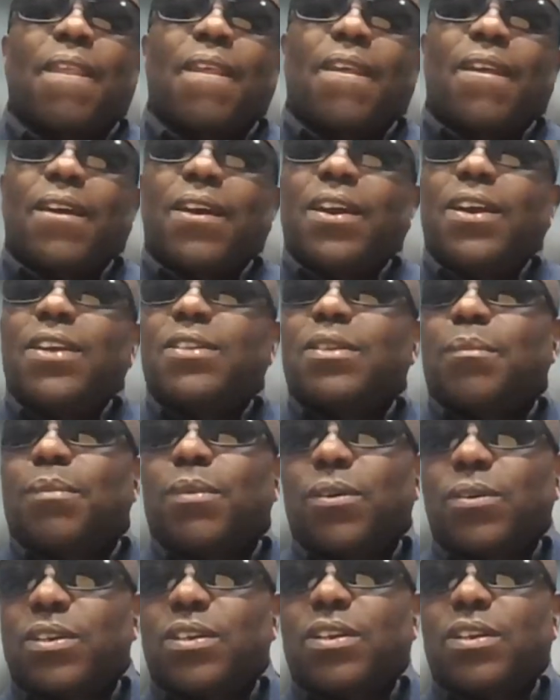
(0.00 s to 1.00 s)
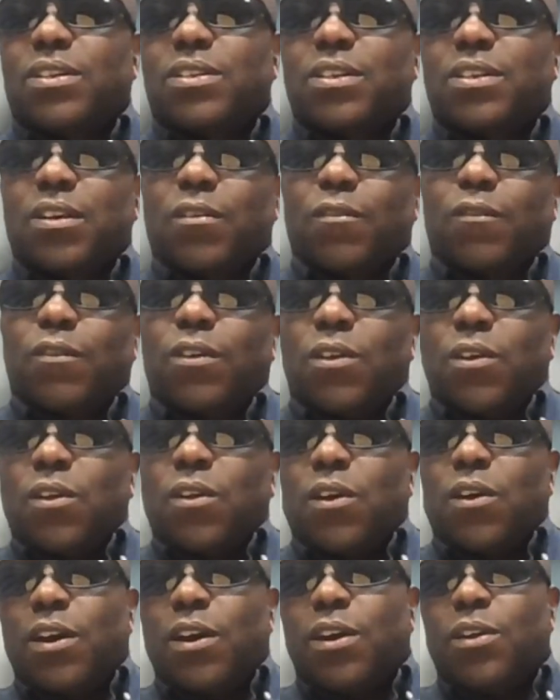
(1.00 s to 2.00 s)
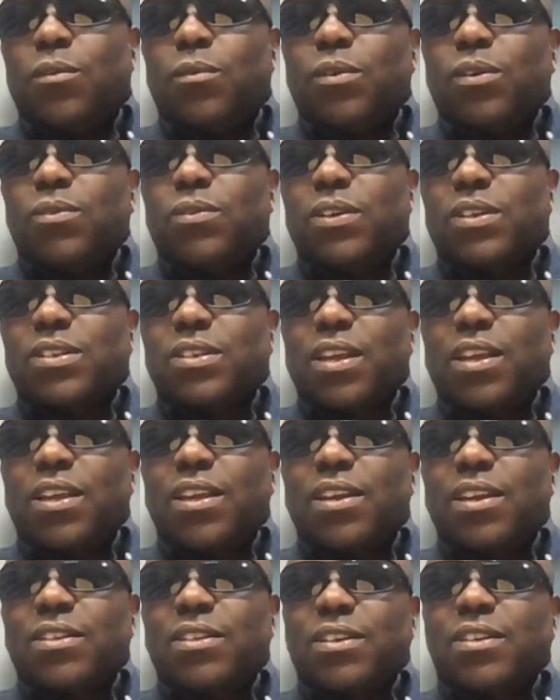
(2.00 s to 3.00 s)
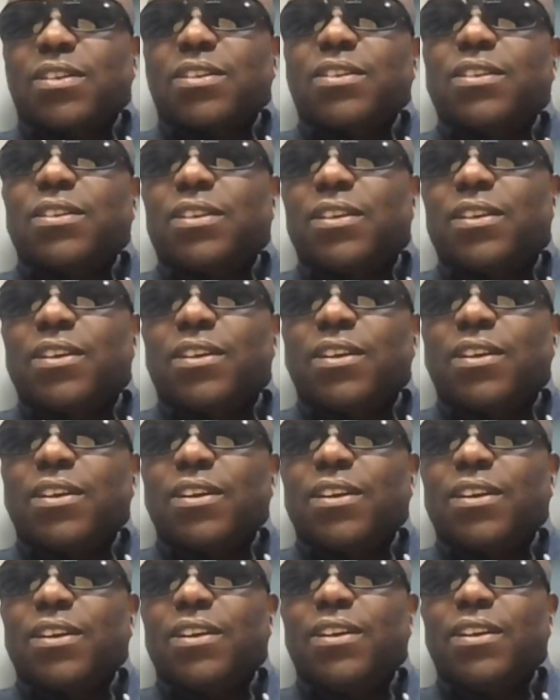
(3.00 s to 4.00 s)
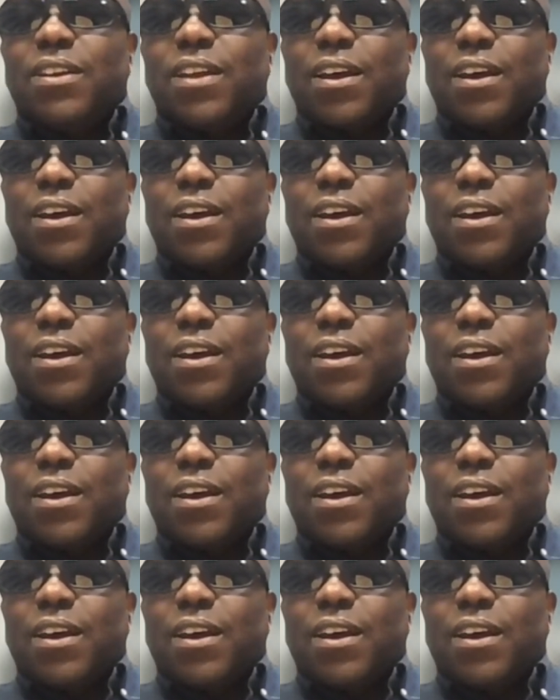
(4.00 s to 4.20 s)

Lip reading: is the blockchain itself. And what we're saying is that in